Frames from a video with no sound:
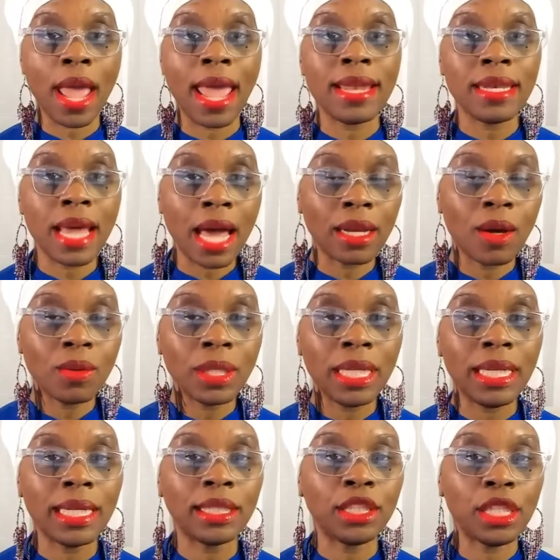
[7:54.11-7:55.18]
And not only
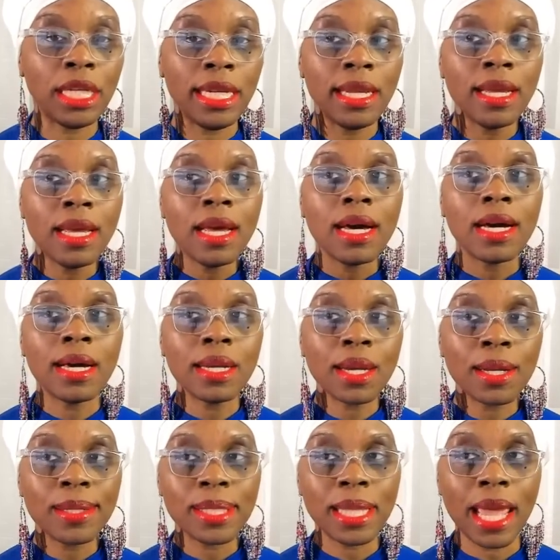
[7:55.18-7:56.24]
does she
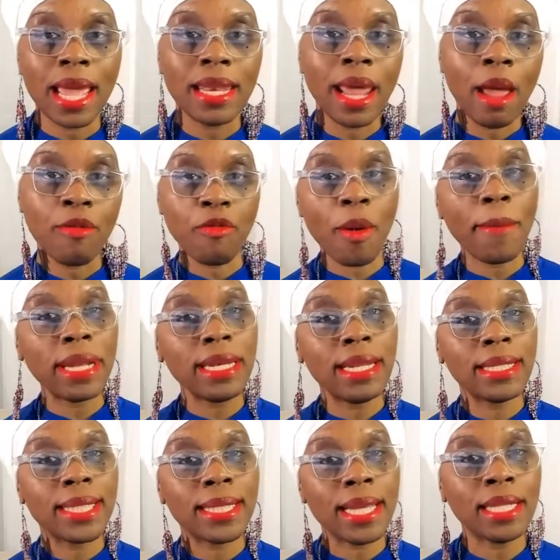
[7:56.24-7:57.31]
understand that from a
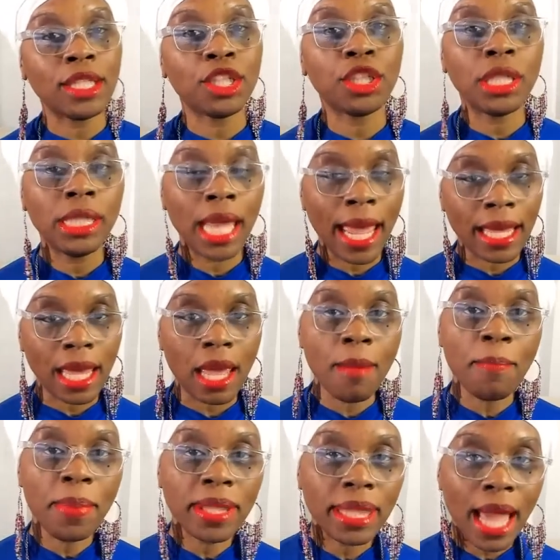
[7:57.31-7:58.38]
distance, she like
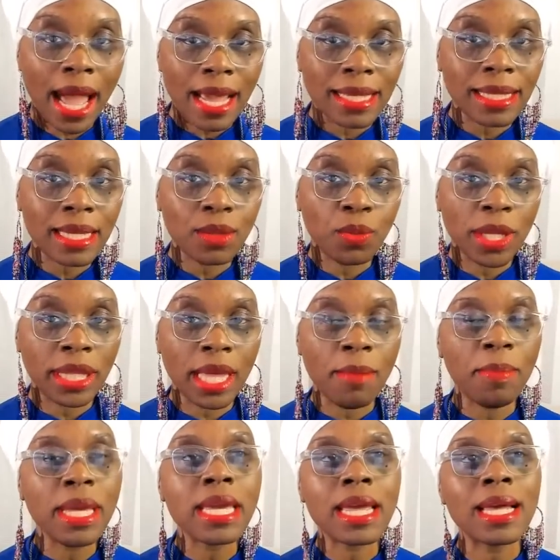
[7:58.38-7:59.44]
empathizes with it,
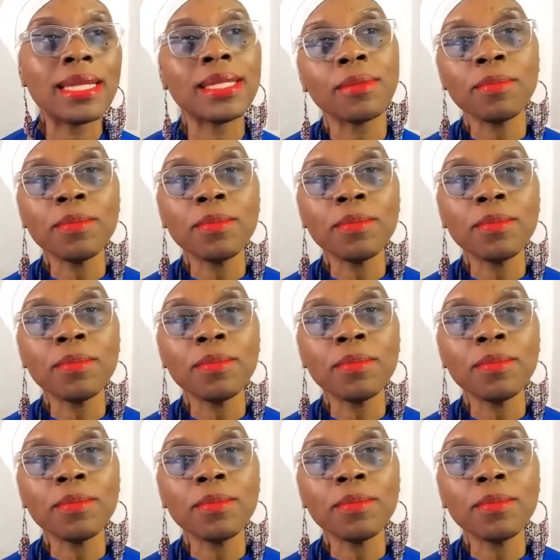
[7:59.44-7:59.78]
because